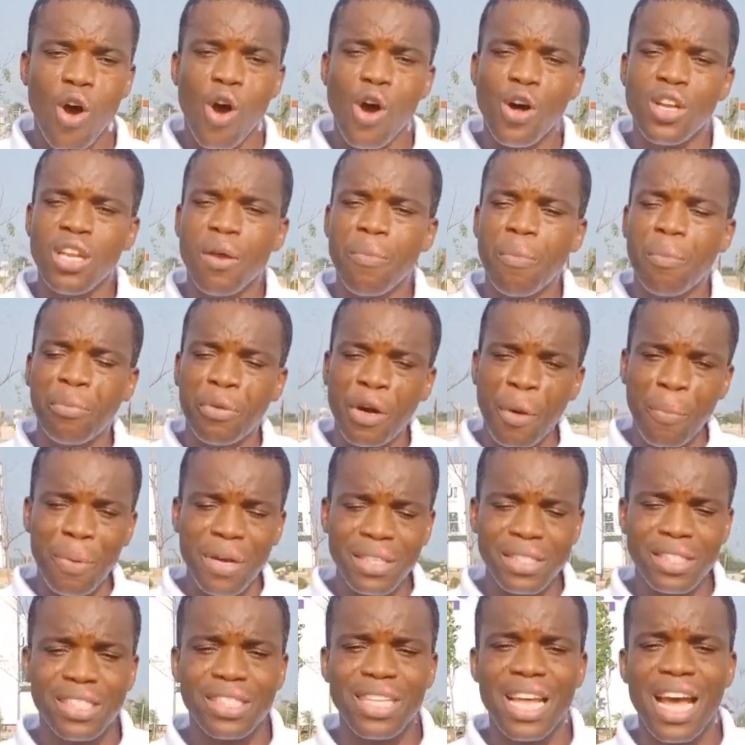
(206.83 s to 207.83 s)
On a
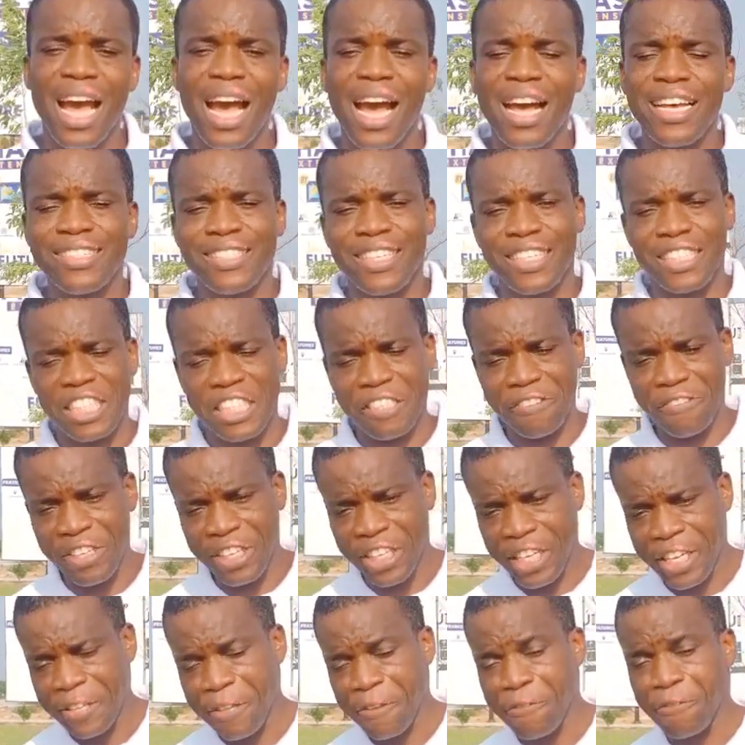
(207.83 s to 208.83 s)
property that has
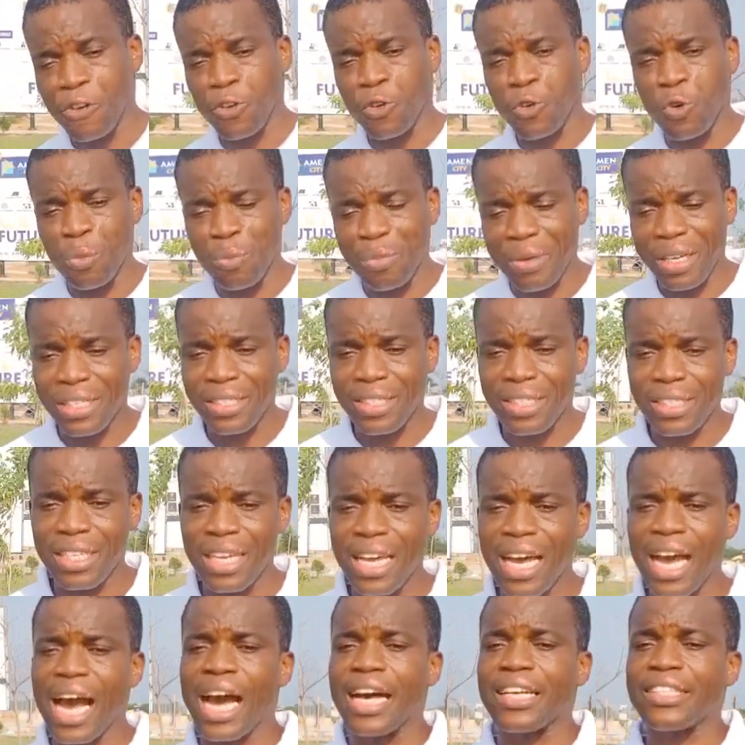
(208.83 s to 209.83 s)
certificate of
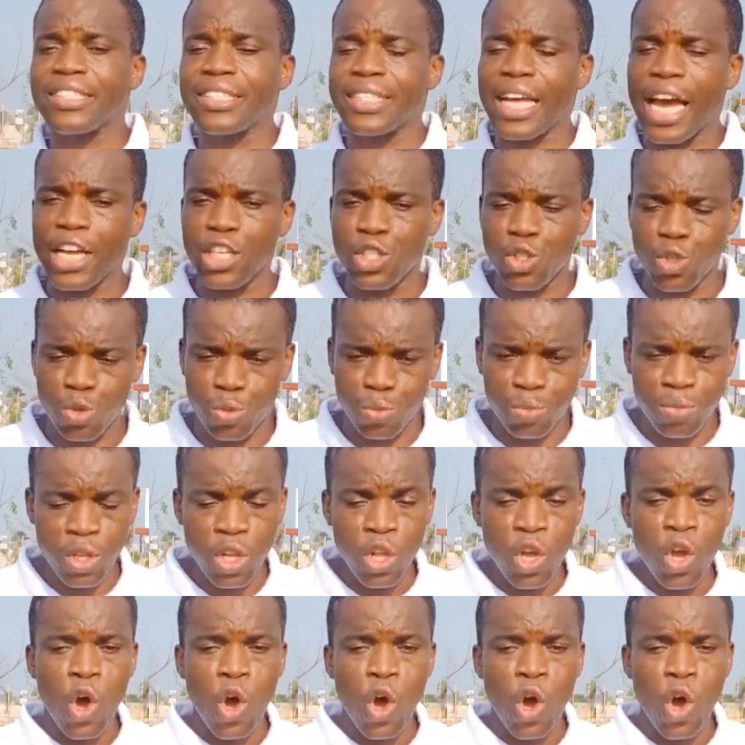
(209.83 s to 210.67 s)
occupancy as title,